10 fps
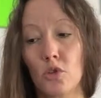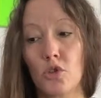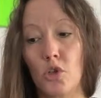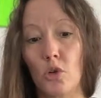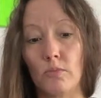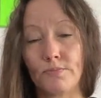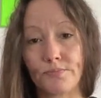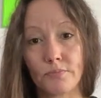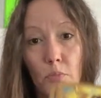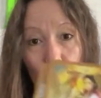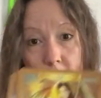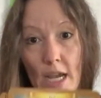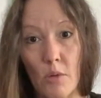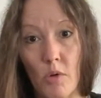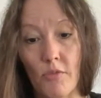to put
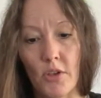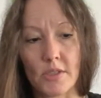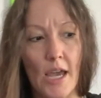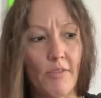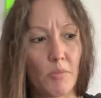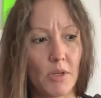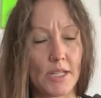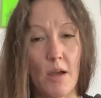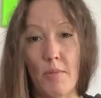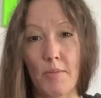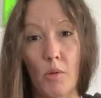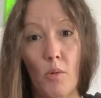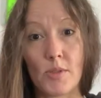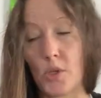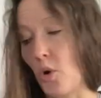down what feels heavy, put down maybe what
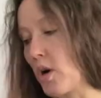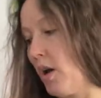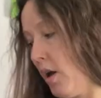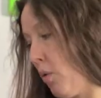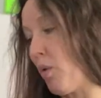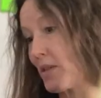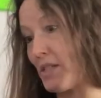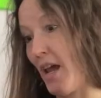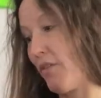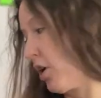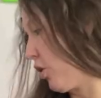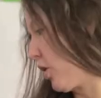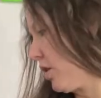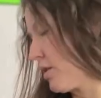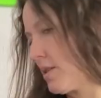was never
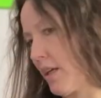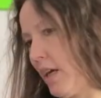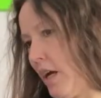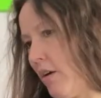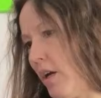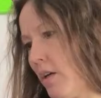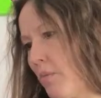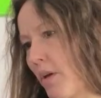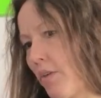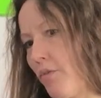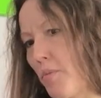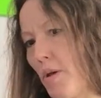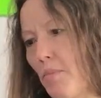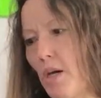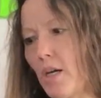yours to carry. I'm looking for my
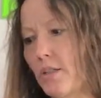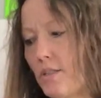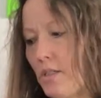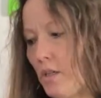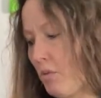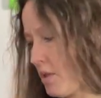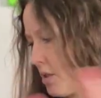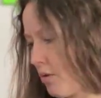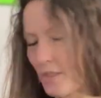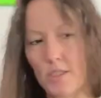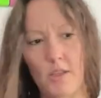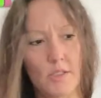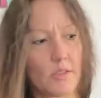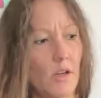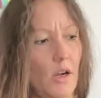box. What's the rest of these
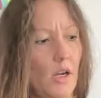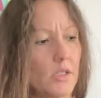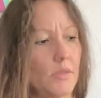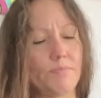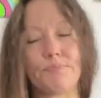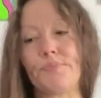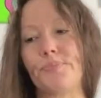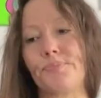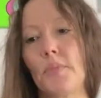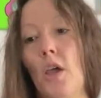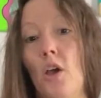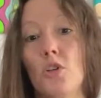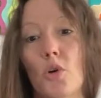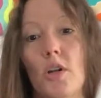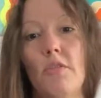cards?
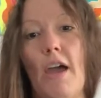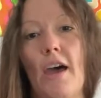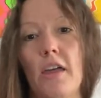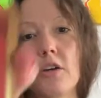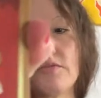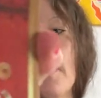Door to value.